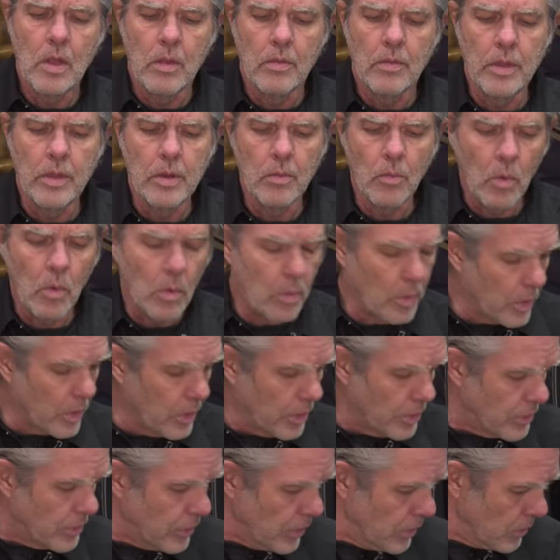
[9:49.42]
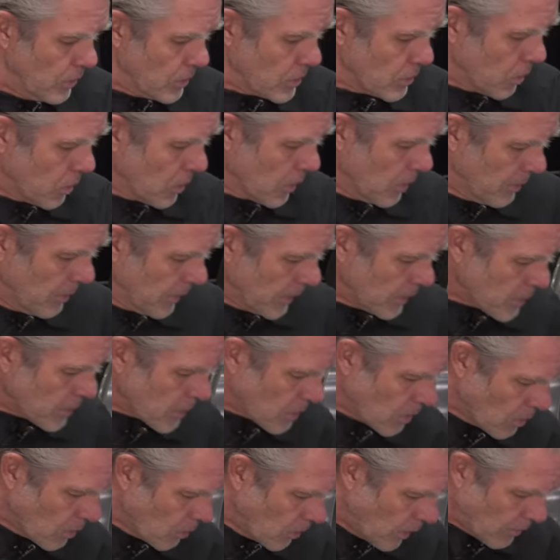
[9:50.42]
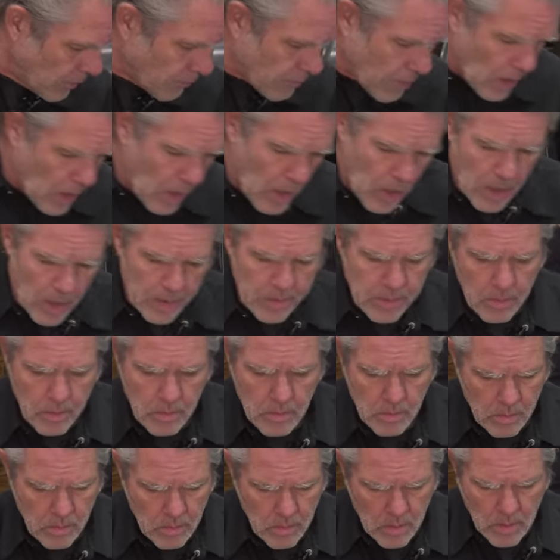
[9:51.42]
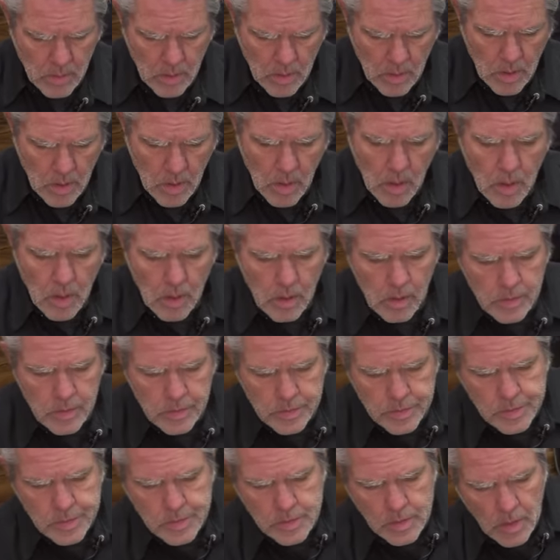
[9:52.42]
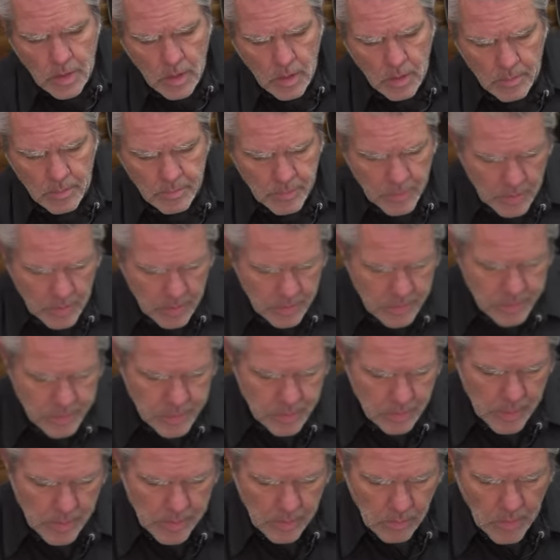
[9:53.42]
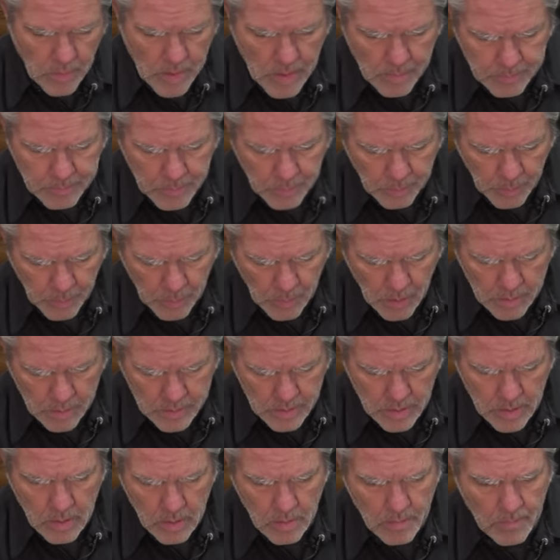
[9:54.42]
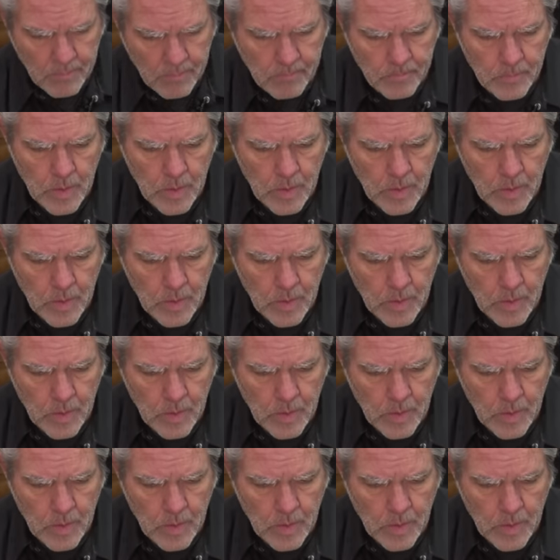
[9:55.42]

Then what we're gonna do is we're gonna make sure we've got some shrink wrap to put on there.